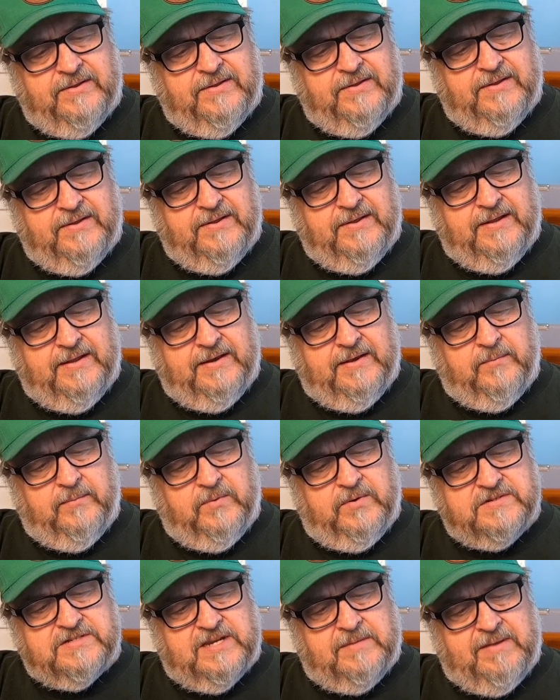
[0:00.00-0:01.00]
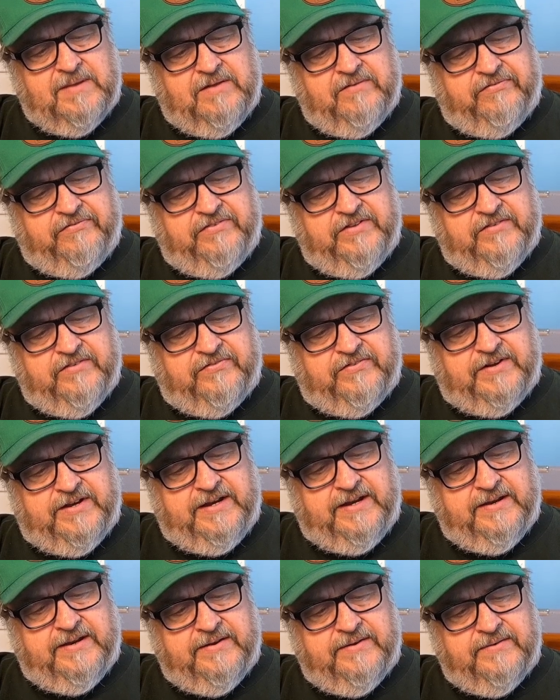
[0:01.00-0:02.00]
and then once I'm at 50,
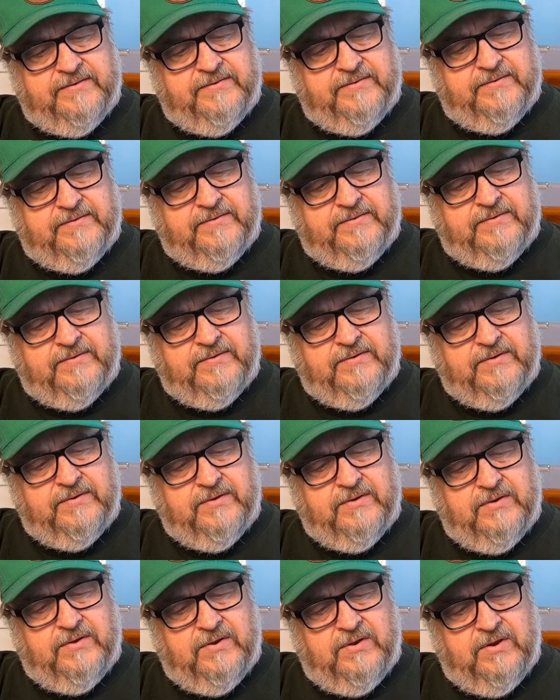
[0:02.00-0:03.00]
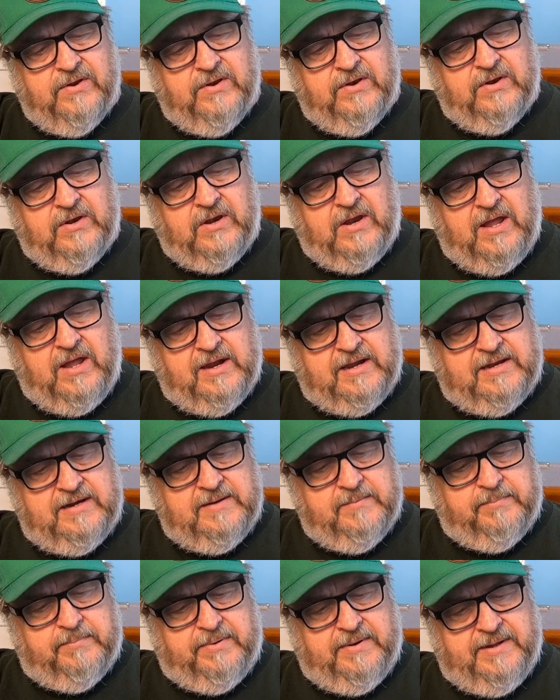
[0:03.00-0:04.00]
lock it in
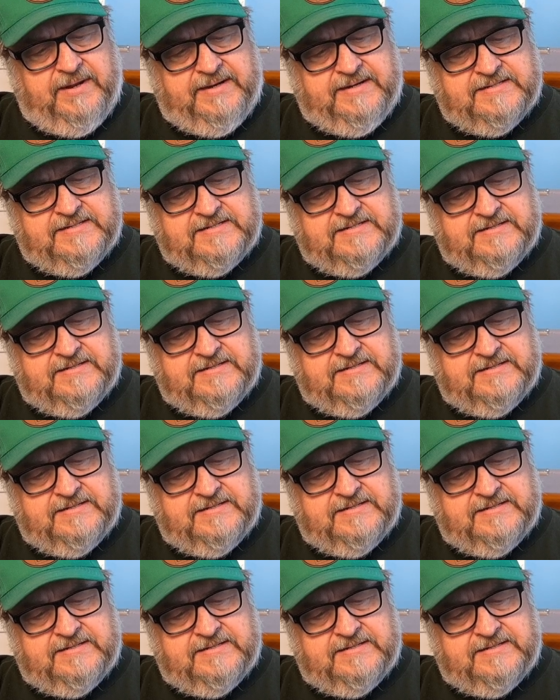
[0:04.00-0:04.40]
place.